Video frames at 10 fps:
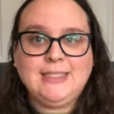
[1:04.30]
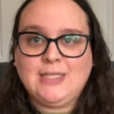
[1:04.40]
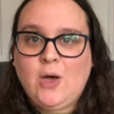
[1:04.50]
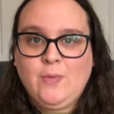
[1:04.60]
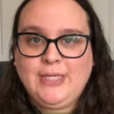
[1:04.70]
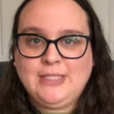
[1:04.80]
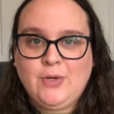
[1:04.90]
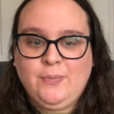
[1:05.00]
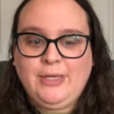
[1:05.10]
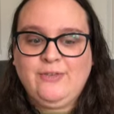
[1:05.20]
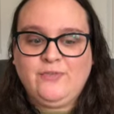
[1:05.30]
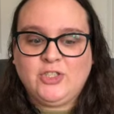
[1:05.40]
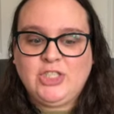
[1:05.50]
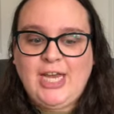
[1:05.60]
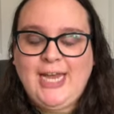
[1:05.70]
is always open
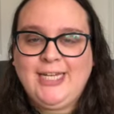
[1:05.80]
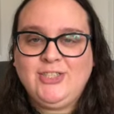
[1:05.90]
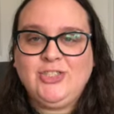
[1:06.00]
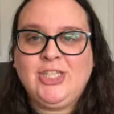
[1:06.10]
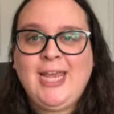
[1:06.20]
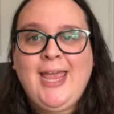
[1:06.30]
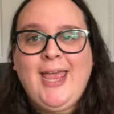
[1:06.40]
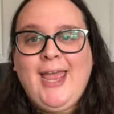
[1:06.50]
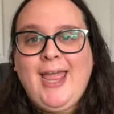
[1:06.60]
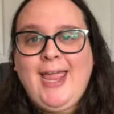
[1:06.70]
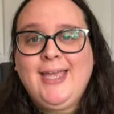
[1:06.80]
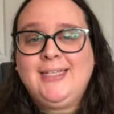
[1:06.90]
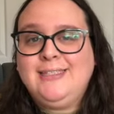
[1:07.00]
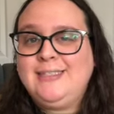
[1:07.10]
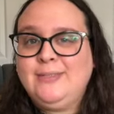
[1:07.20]
for change,
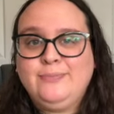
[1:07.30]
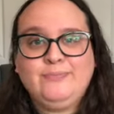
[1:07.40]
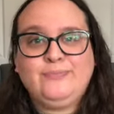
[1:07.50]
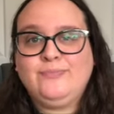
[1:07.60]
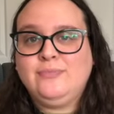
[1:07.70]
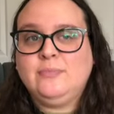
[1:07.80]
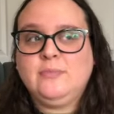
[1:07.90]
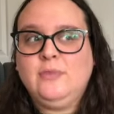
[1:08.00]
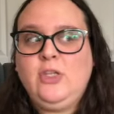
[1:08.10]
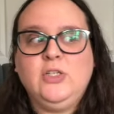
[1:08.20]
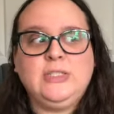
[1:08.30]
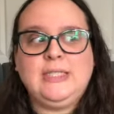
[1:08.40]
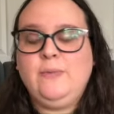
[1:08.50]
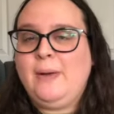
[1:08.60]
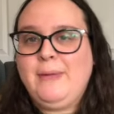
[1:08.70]
and you'll
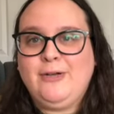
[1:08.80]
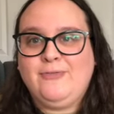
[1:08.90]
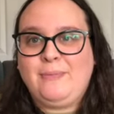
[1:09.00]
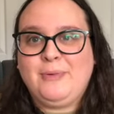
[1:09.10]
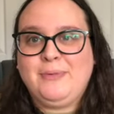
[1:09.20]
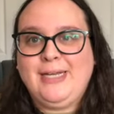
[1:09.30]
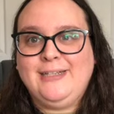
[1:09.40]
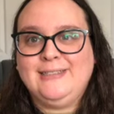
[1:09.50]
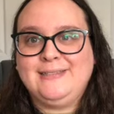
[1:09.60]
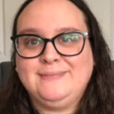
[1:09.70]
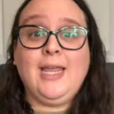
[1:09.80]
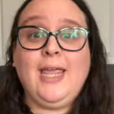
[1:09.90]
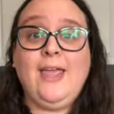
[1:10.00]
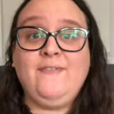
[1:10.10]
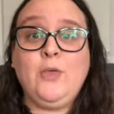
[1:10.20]
see what my November plan is.
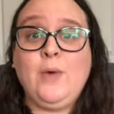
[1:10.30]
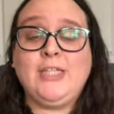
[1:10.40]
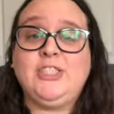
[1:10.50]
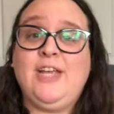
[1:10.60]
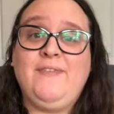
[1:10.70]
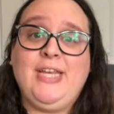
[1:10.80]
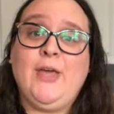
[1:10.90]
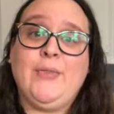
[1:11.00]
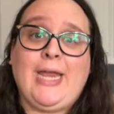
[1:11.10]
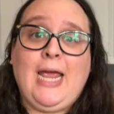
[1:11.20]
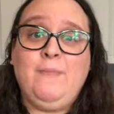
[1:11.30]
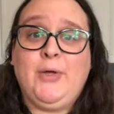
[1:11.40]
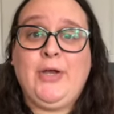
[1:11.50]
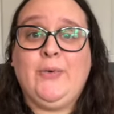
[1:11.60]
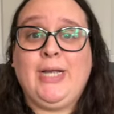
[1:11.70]
If you watched a video that I
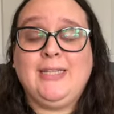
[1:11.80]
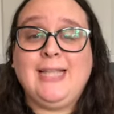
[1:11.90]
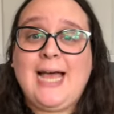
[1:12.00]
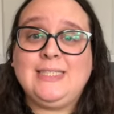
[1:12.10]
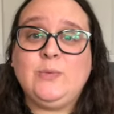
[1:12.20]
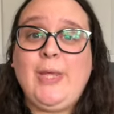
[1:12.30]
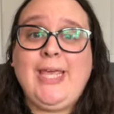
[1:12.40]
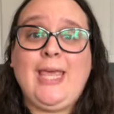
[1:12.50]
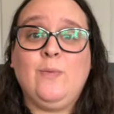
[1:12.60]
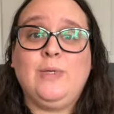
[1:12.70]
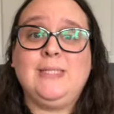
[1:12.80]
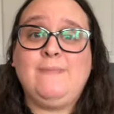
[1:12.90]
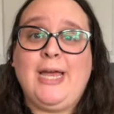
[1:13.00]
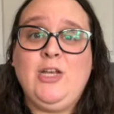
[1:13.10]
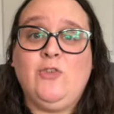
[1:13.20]
put out last week, it was
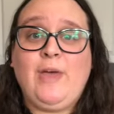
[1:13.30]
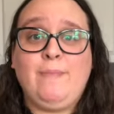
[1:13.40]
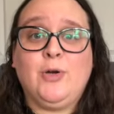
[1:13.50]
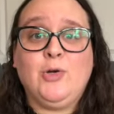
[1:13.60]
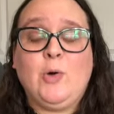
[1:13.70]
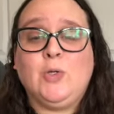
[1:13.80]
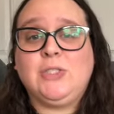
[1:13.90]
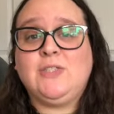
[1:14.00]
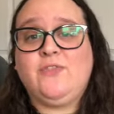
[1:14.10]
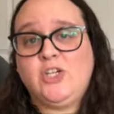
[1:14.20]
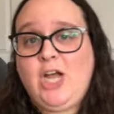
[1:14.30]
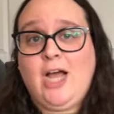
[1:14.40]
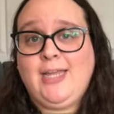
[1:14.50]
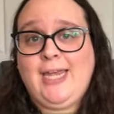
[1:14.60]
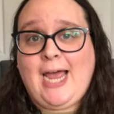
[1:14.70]
my November goals for
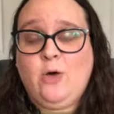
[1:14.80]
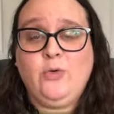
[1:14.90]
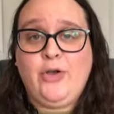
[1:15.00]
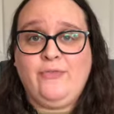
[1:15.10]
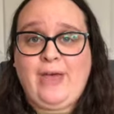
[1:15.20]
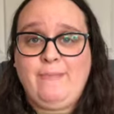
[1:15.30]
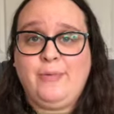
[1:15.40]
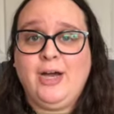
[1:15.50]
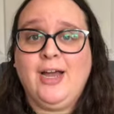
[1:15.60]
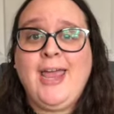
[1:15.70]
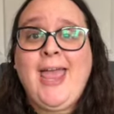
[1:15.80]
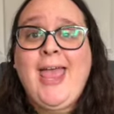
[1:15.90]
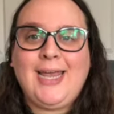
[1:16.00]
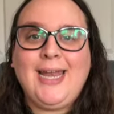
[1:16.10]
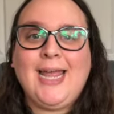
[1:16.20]
Knock It Out November,
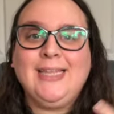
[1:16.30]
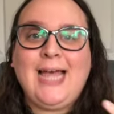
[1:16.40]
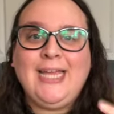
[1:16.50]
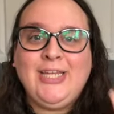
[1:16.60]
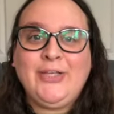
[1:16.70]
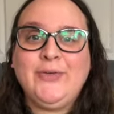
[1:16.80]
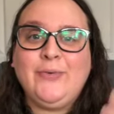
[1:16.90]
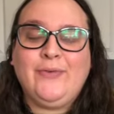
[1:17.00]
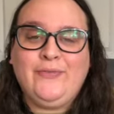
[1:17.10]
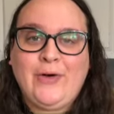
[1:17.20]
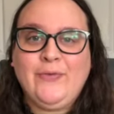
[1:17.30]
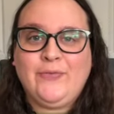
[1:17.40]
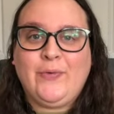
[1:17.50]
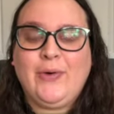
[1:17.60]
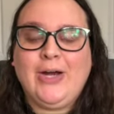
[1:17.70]
and I let you vote
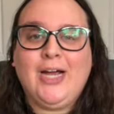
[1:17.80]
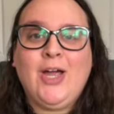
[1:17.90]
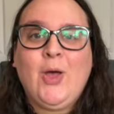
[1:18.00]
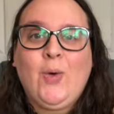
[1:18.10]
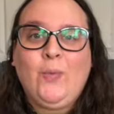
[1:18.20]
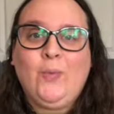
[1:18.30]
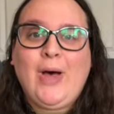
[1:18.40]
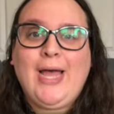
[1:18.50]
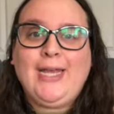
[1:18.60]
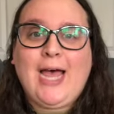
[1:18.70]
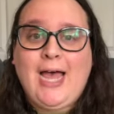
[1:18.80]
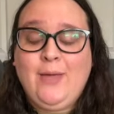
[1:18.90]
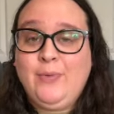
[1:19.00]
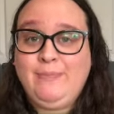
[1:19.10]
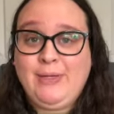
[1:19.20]
for what I
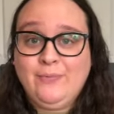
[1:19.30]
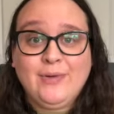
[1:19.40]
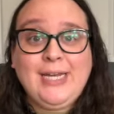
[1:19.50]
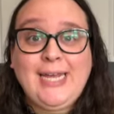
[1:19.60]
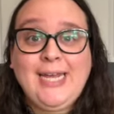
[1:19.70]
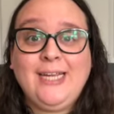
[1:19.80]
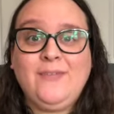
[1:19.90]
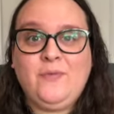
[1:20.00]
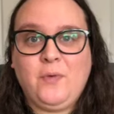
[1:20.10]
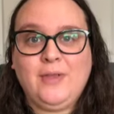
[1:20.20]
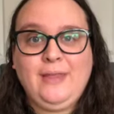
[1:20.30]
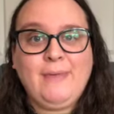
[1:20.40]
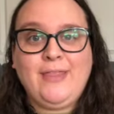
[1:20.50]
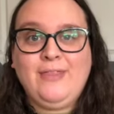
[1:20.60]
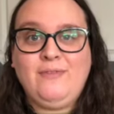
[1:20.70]
would be reading for the
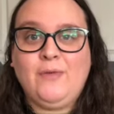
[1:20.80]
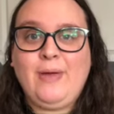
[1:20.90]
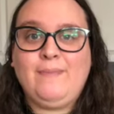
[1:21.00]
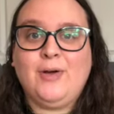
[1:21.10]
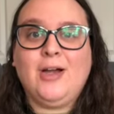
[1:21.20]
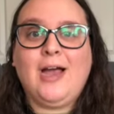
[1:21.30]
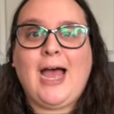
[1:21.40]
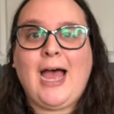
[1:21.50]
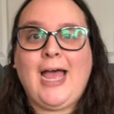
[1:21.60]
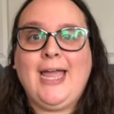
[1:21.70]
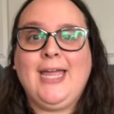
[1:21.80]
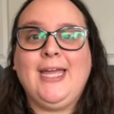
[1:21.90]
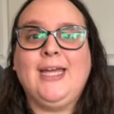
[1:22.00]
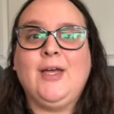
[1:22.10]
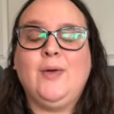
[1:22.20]
month of November.
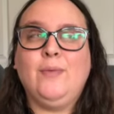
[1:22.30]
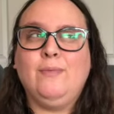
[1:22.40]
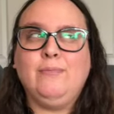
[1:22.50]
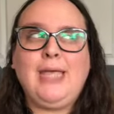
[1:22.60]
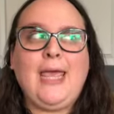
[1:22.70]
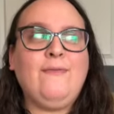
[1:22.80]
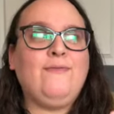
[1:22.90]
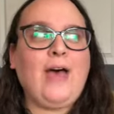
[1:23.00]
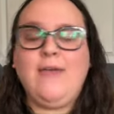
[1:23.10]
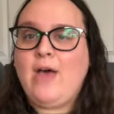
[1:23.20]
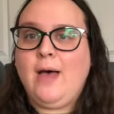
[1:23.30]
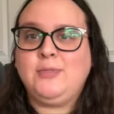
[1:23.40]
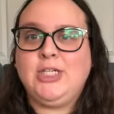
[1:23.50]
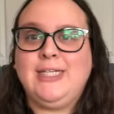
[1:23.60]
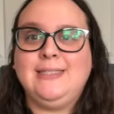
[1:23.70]
I gave five
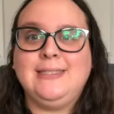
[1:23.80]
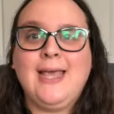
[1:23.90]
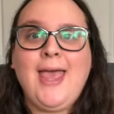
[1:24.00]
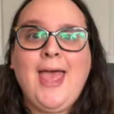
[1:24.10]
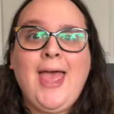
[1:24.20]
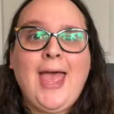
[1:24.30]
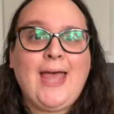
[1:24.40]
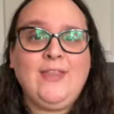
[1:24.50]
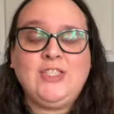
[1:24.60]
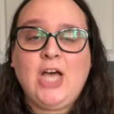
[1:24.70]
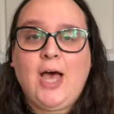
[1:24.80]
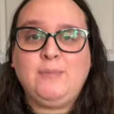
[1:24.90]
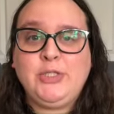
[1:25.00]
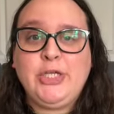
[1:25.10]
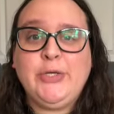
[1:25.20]
options, and the
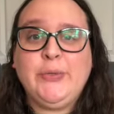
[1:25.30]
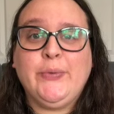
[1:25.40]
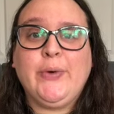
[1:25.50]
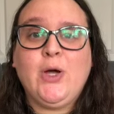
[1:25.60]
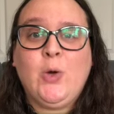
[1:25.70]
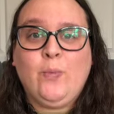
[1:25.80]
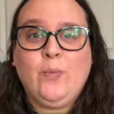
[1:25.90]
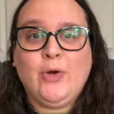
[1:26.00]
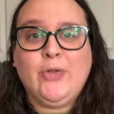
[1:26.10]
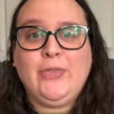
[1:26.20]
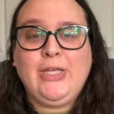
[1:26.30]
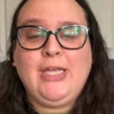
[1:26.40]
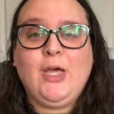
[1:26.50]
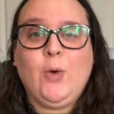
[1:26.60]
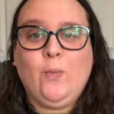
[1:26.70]
top two were
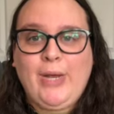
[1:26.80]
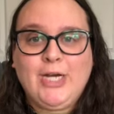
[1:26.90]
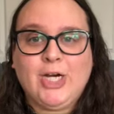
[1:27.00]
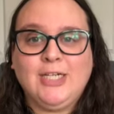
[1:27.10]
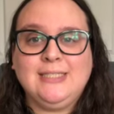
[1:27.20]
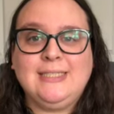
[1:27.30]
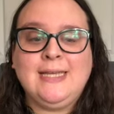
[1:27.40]
the winners,